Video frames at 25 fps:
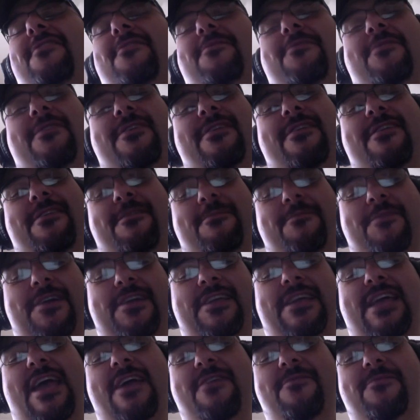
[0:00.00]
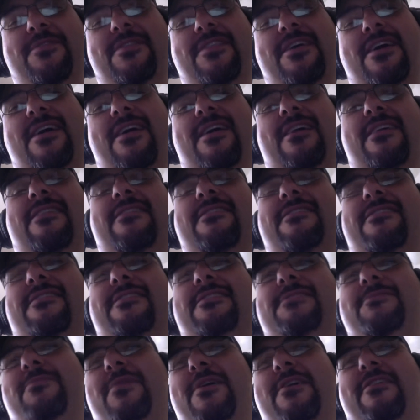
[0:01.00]
what? I'm okay with that
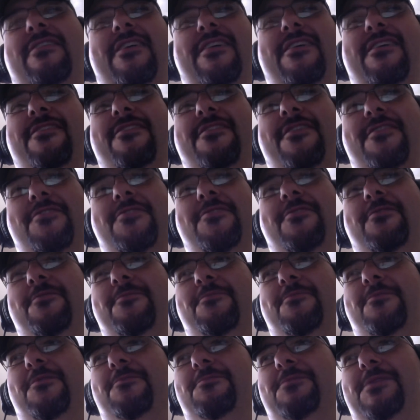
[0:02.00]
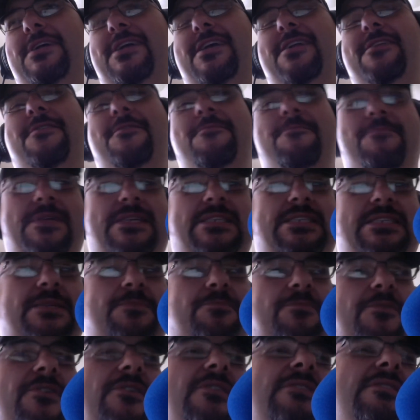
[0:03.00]
because apparently I don't do it properly and I miss
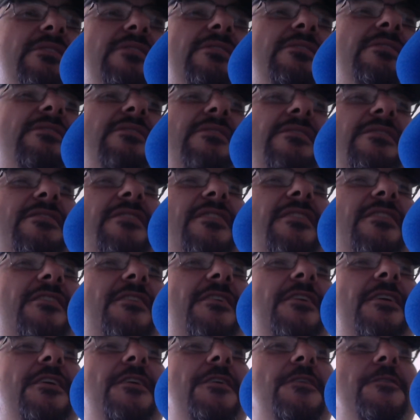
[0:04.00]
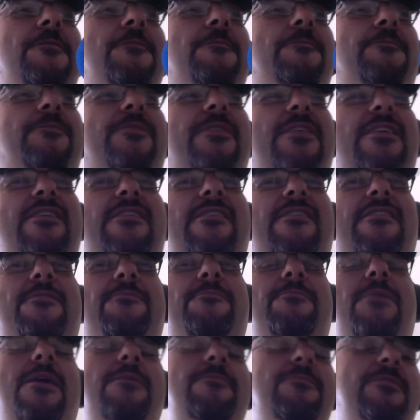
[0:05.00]
spots. So
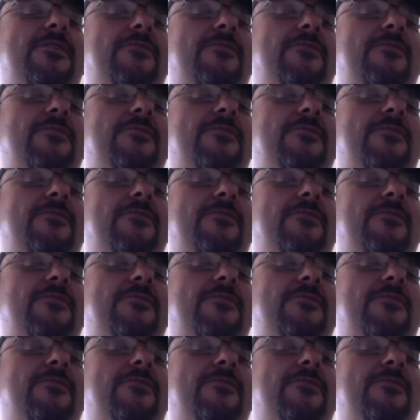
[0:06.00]
maybe the